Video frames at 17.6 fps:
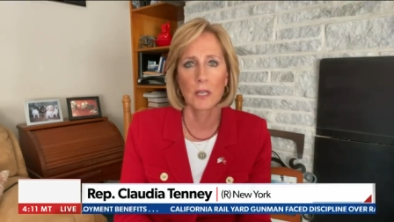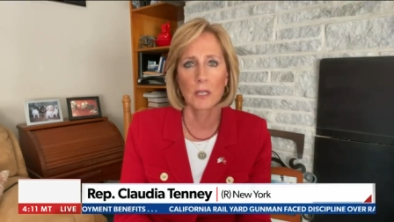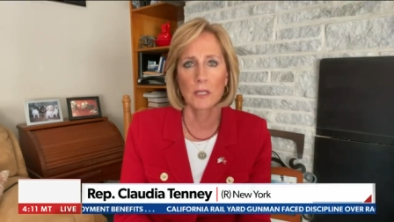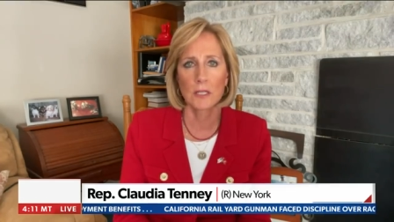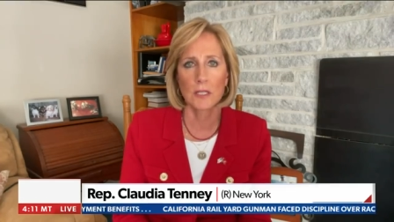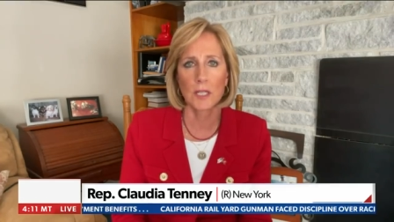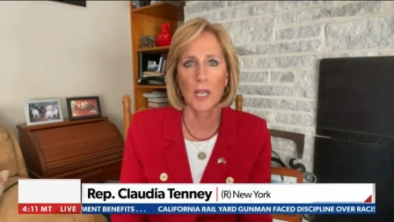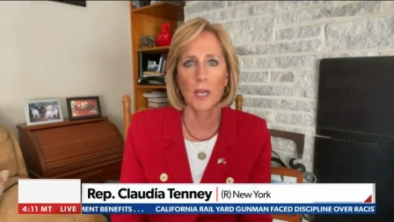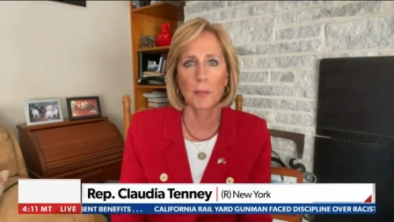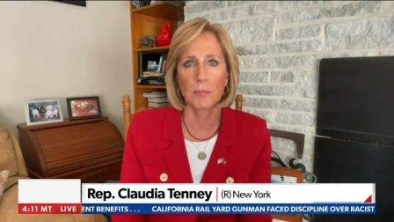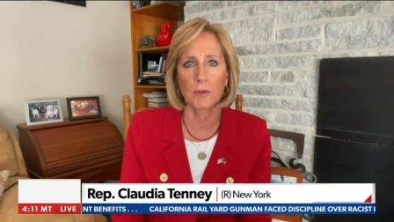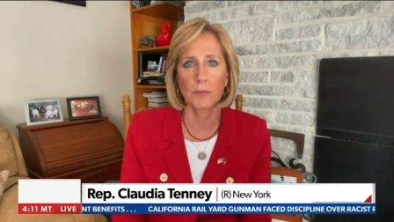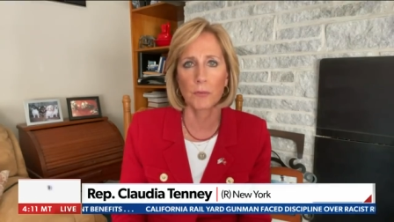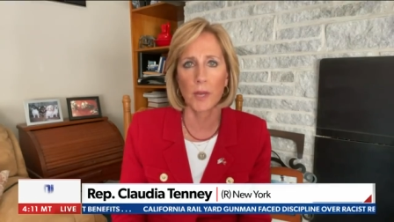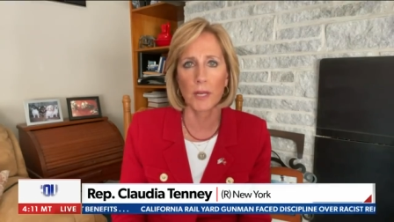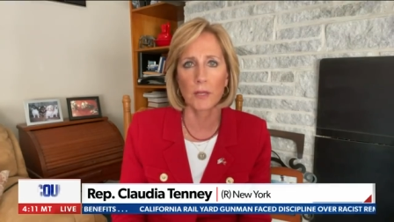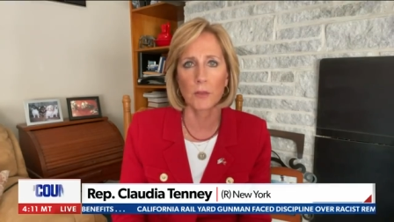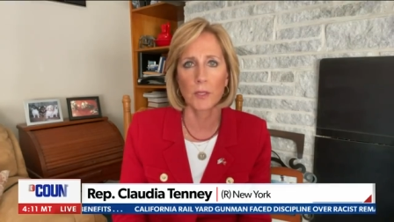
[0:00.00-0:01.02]
this type
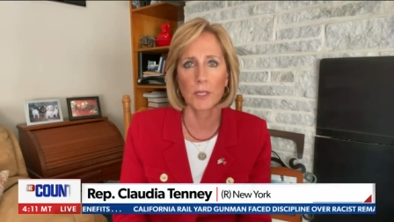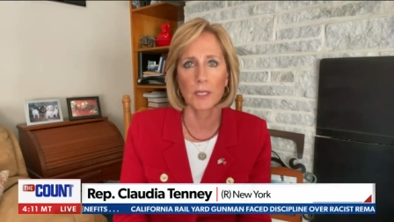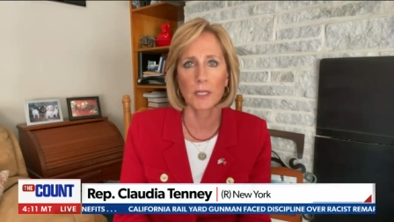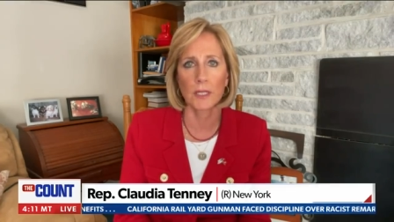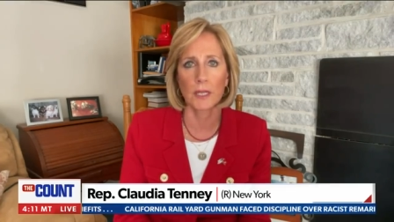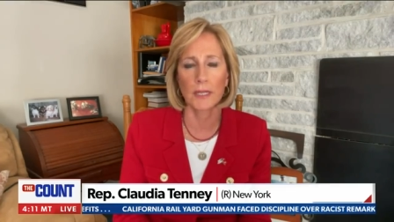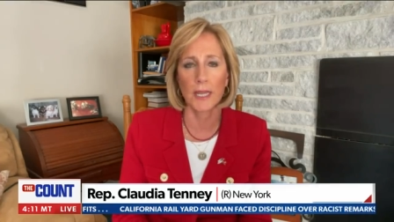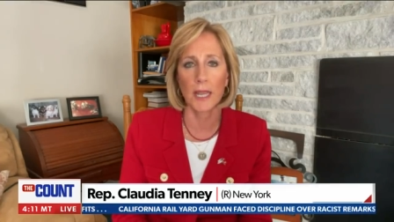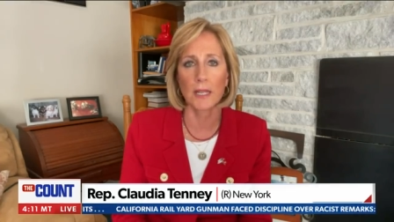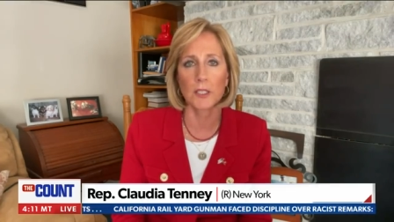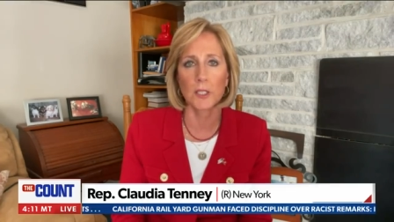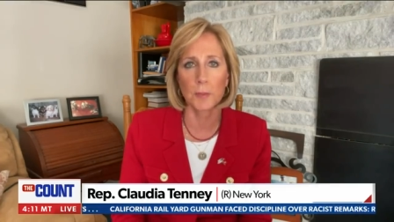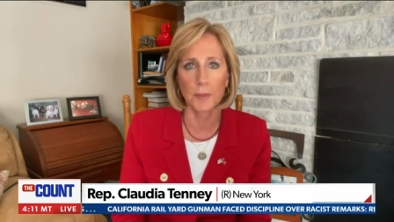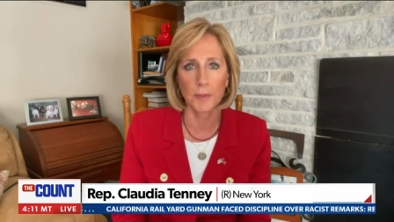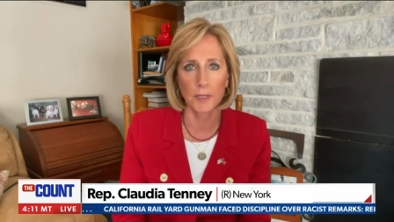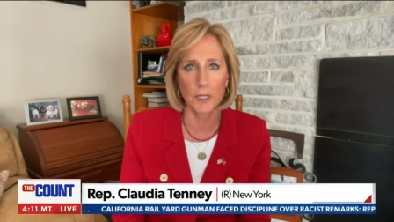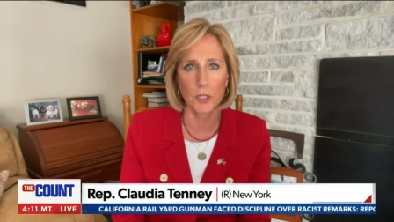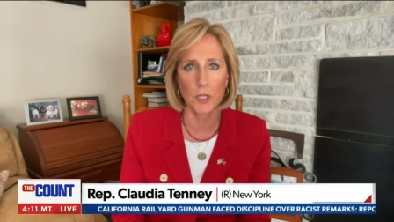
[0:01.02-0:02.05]
of rhetoric against
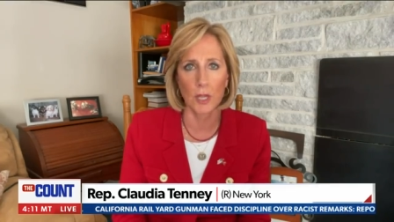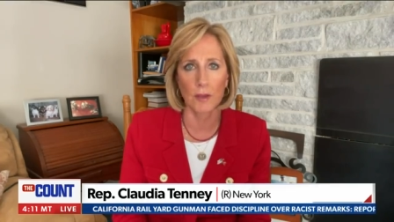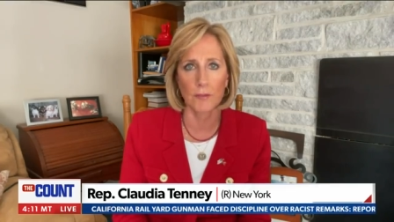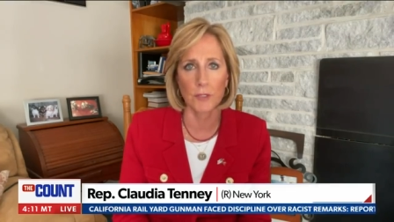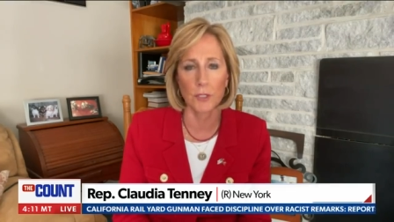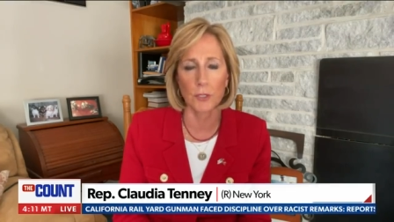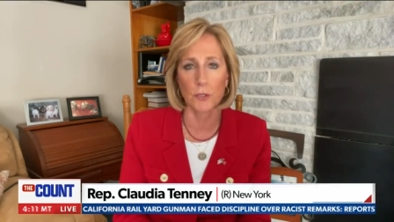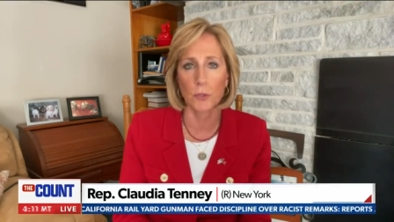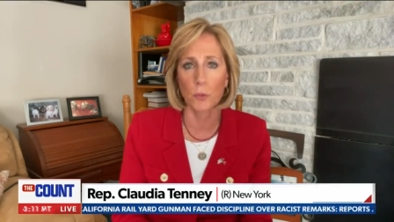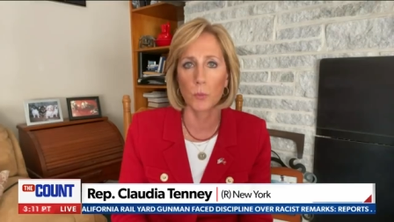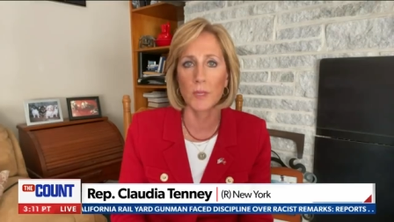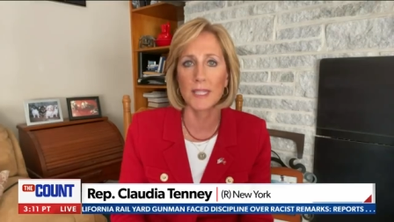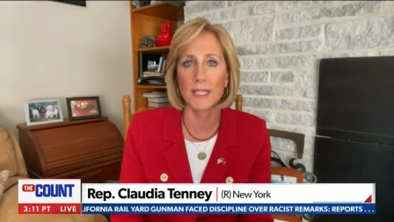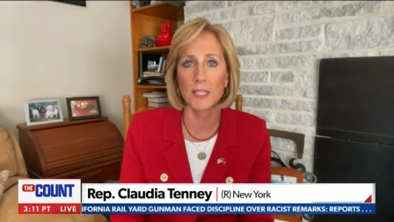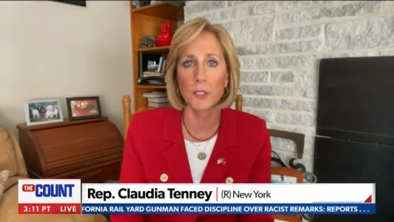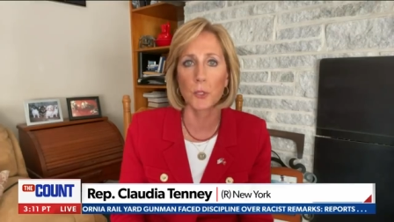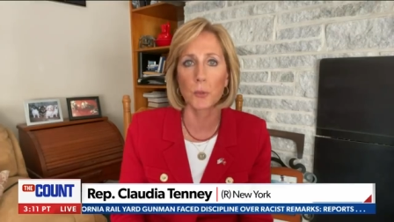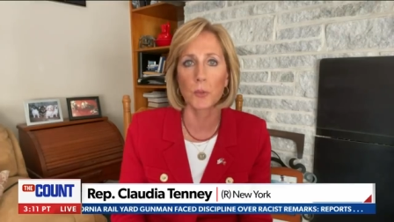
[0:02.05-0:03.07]
police officers and we
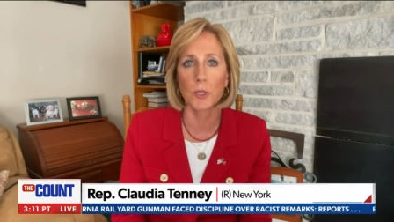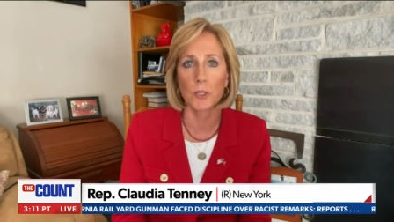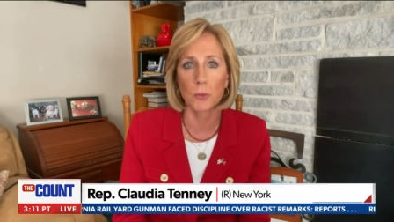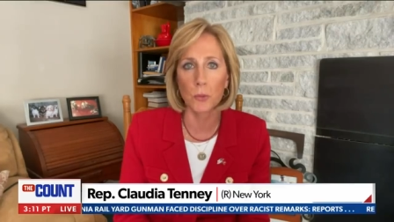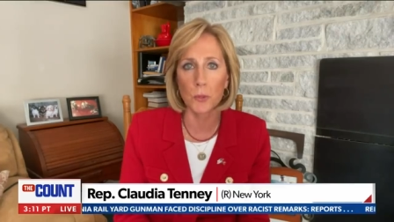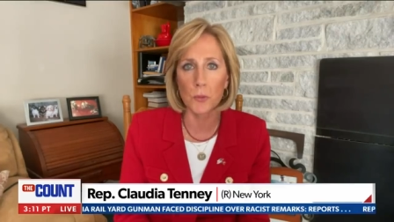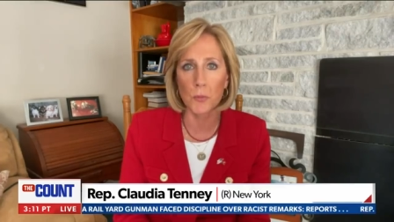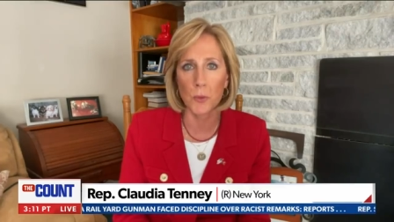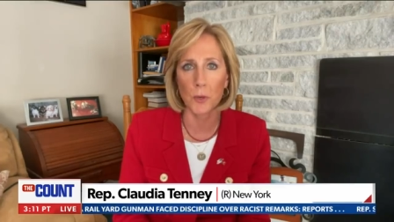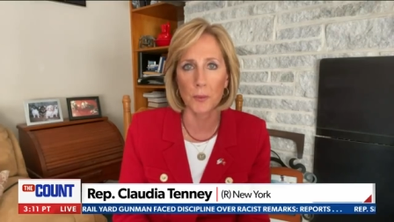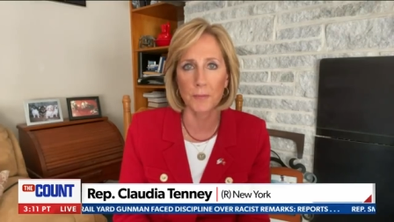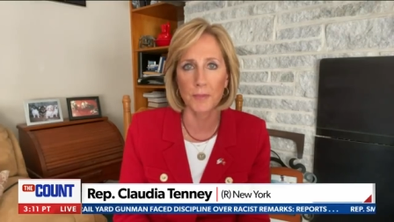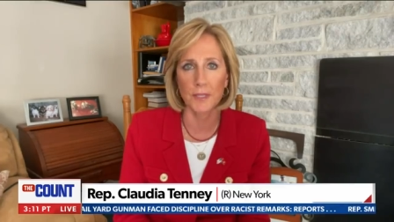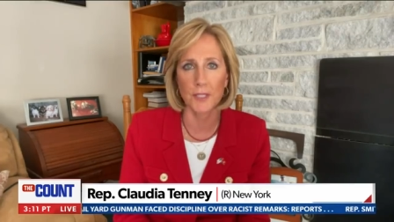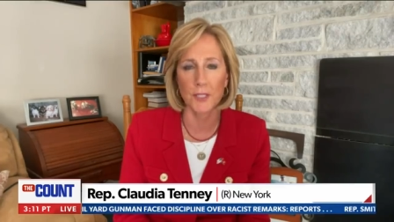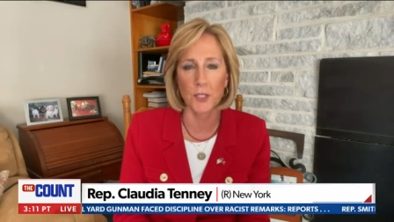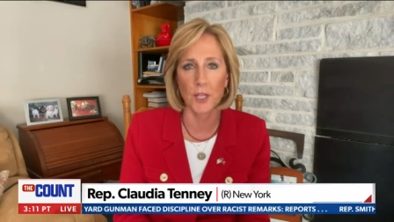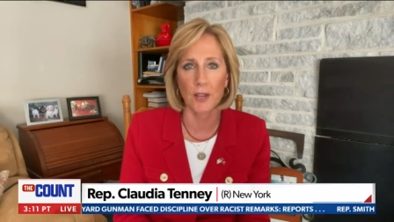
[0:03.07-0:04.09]
need to recruit more
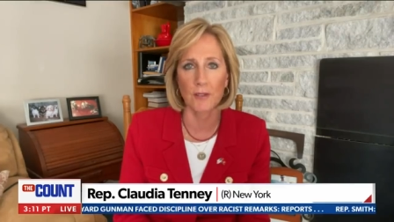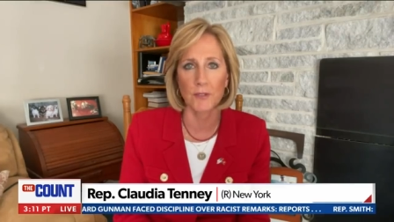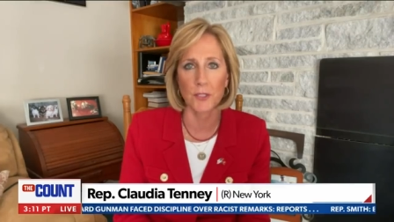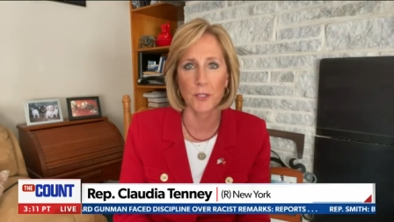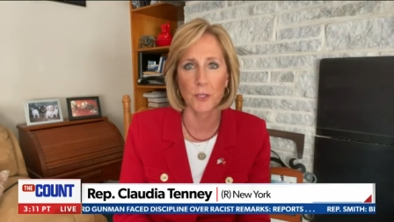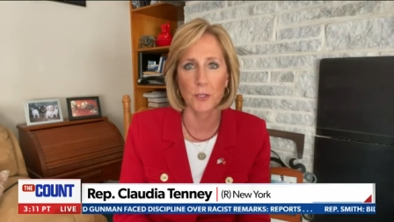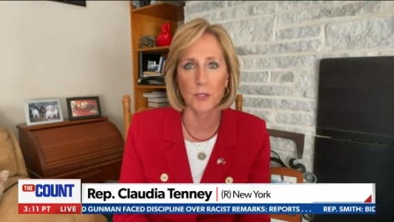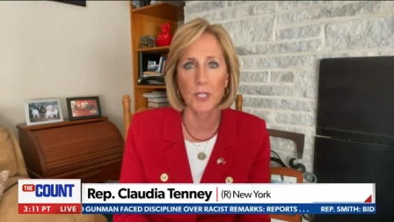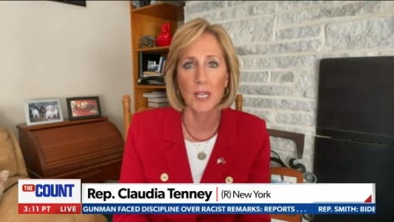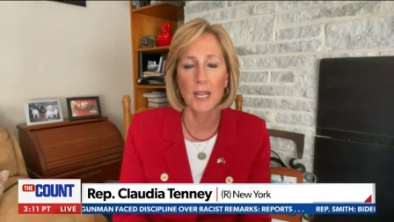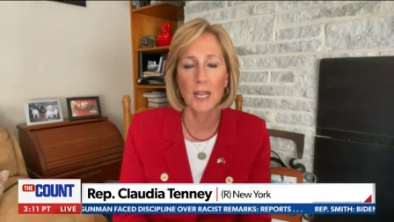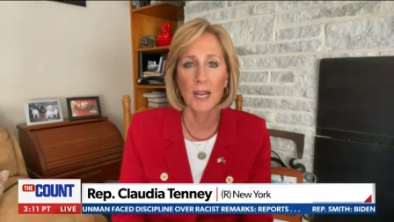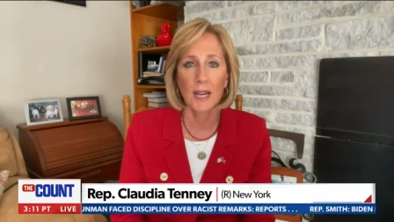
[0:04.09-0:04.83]
police officers